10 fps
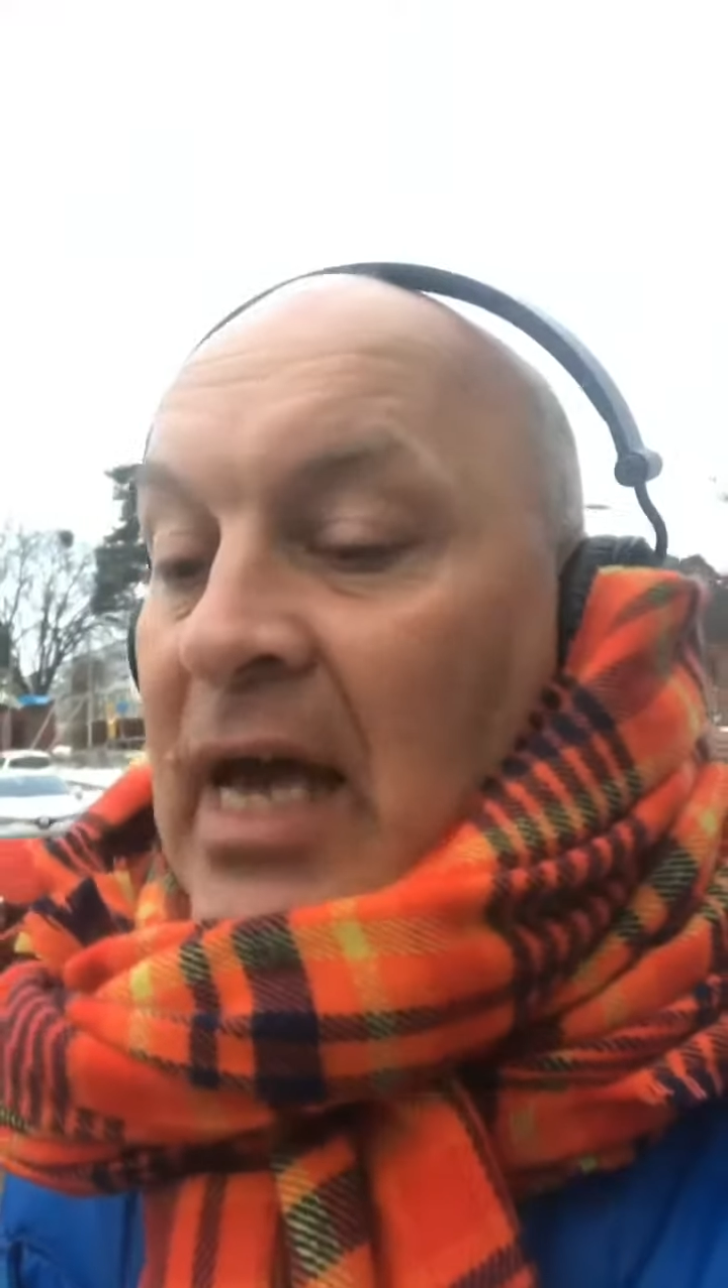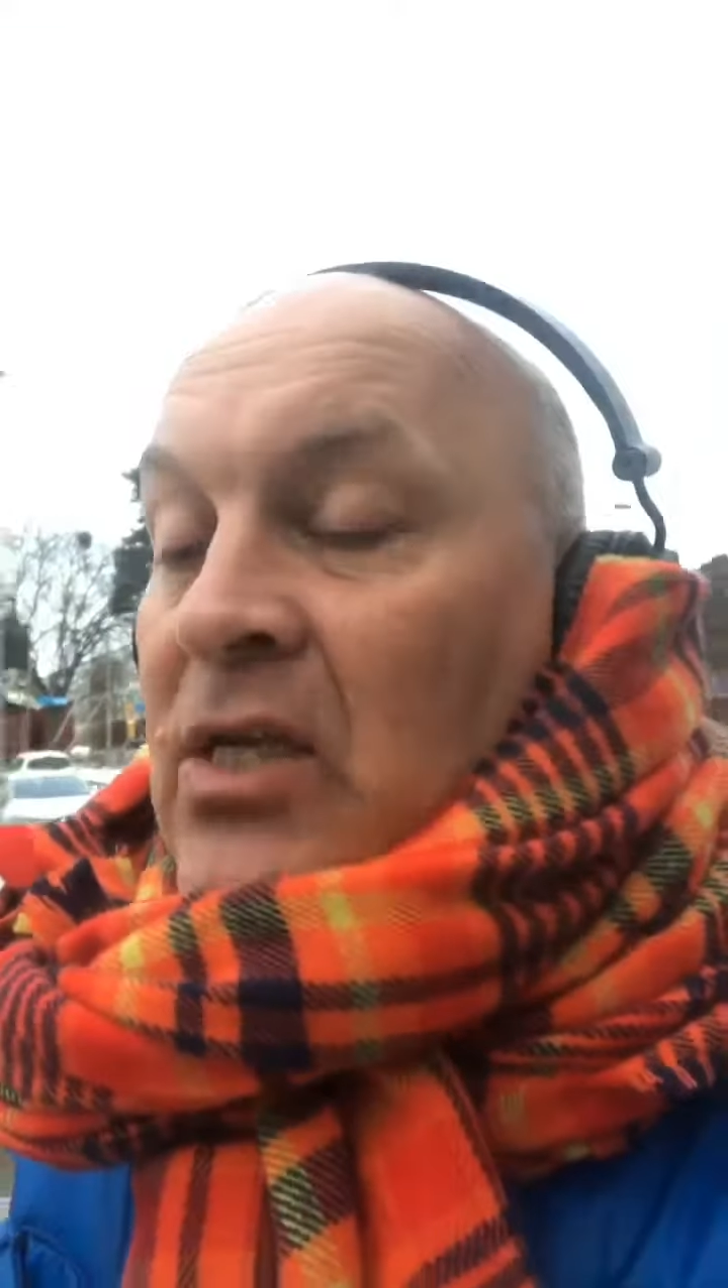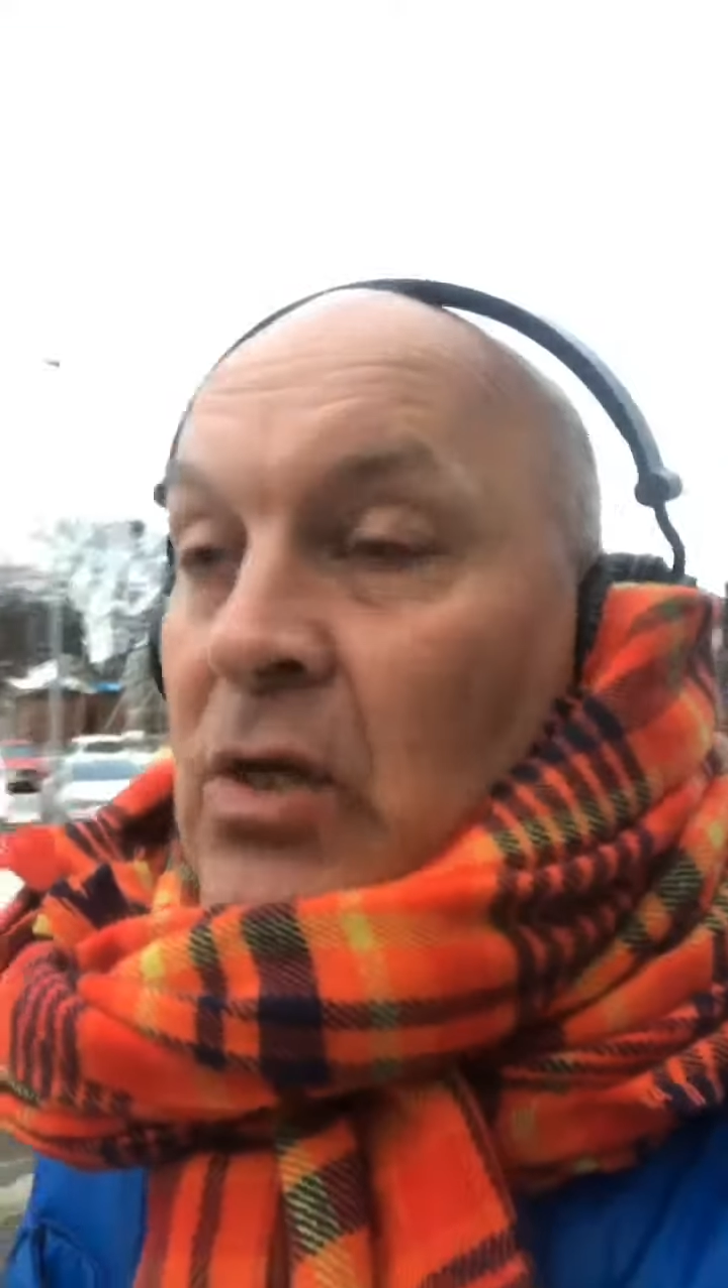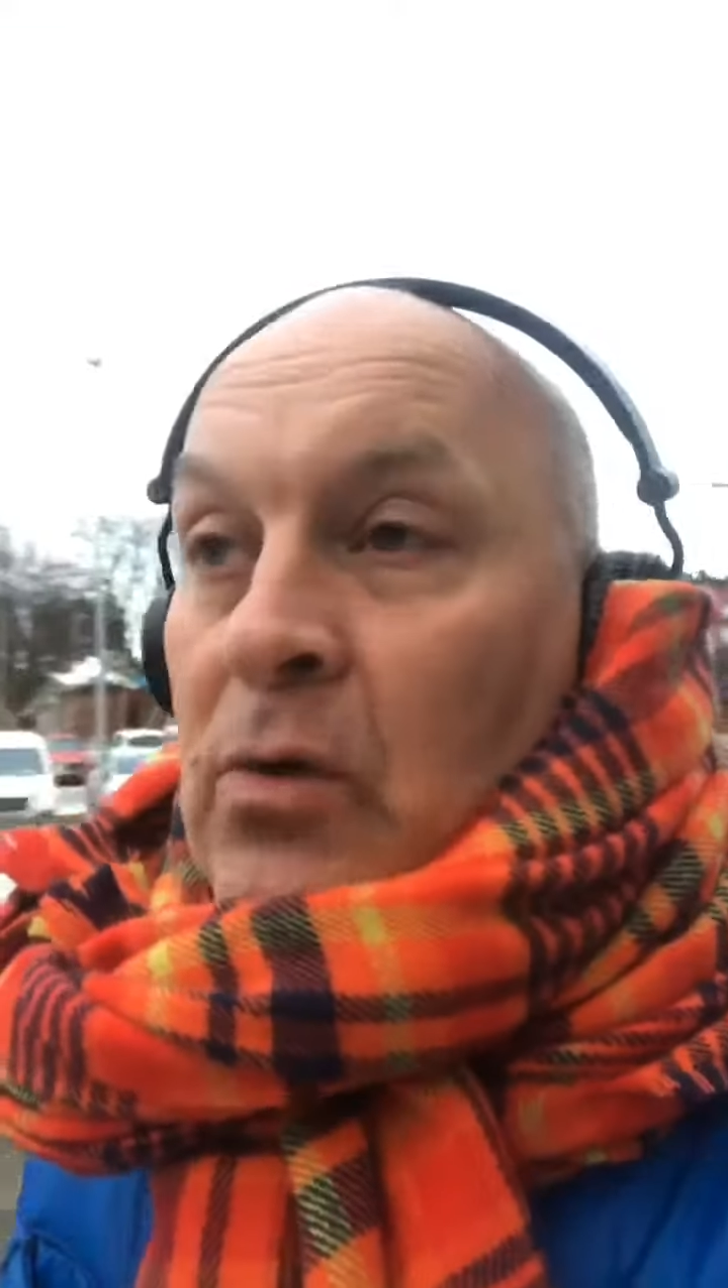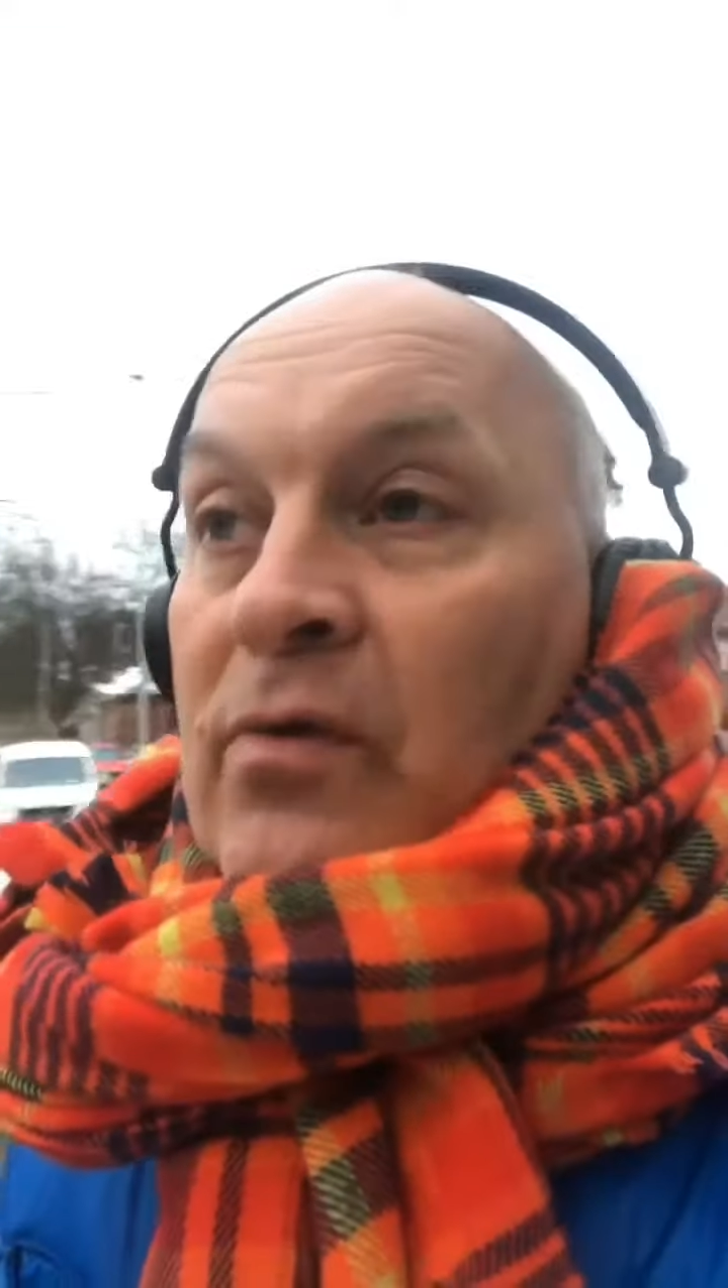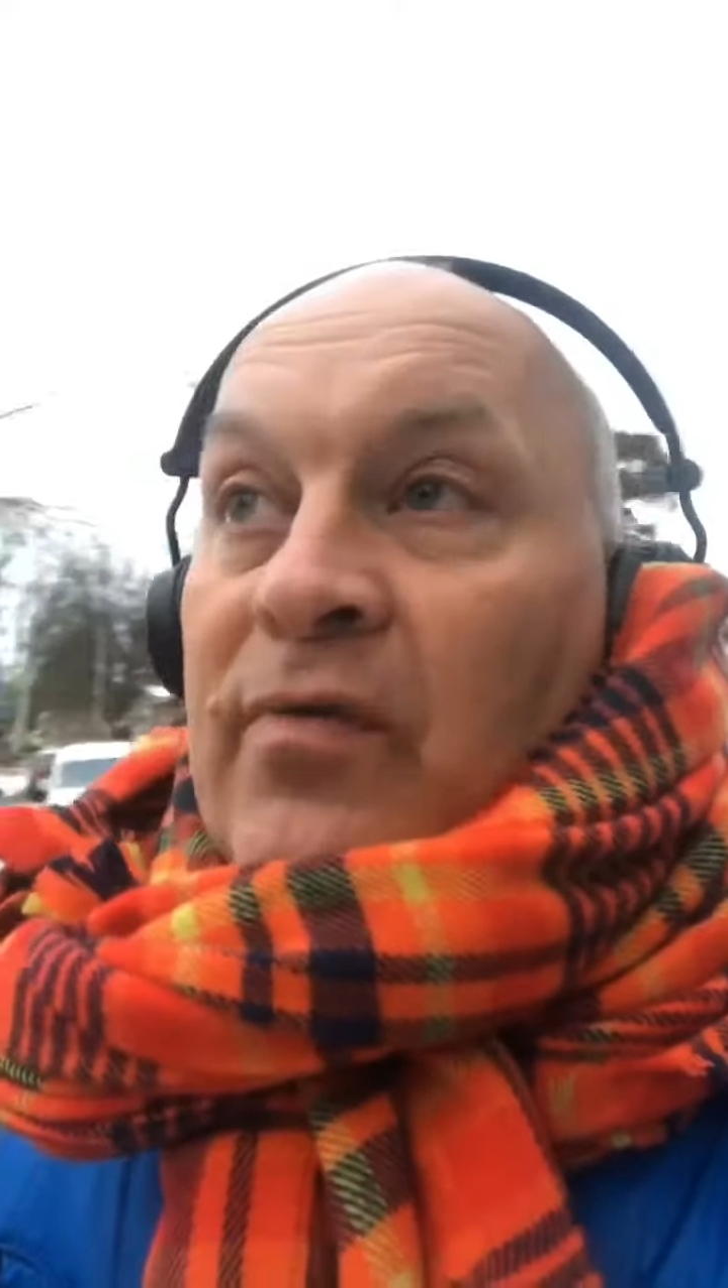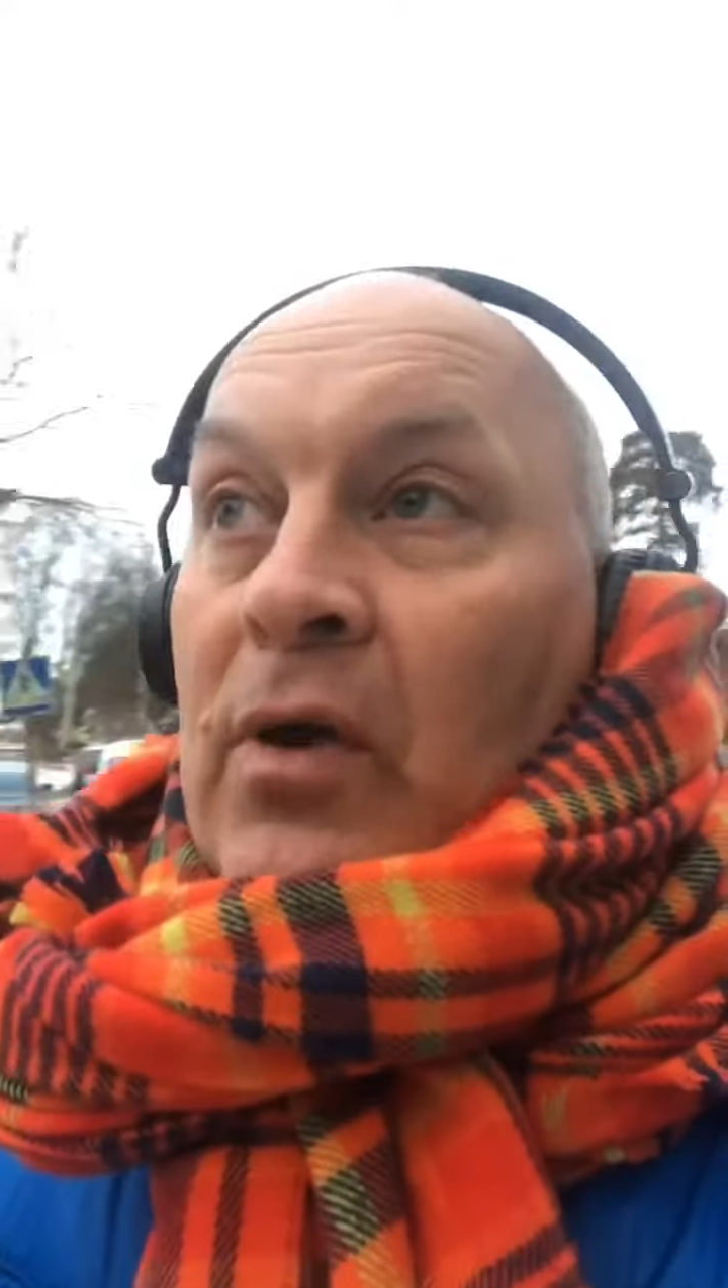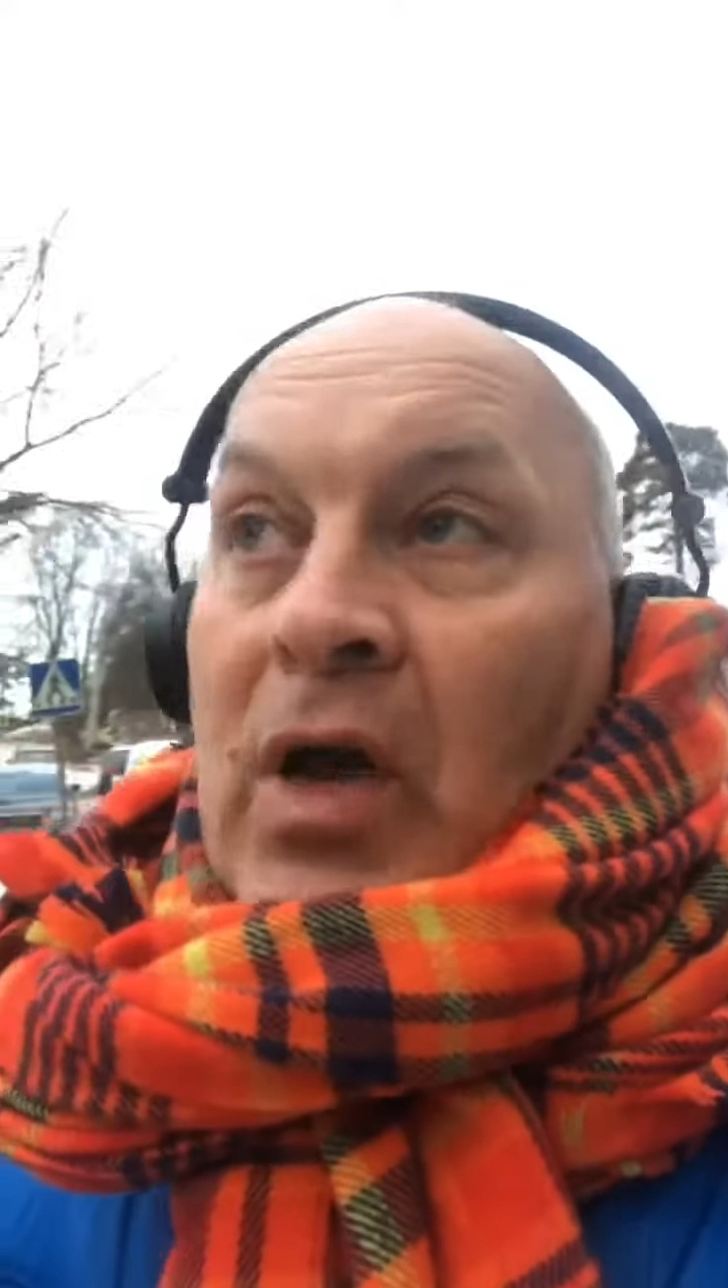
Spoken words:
I do for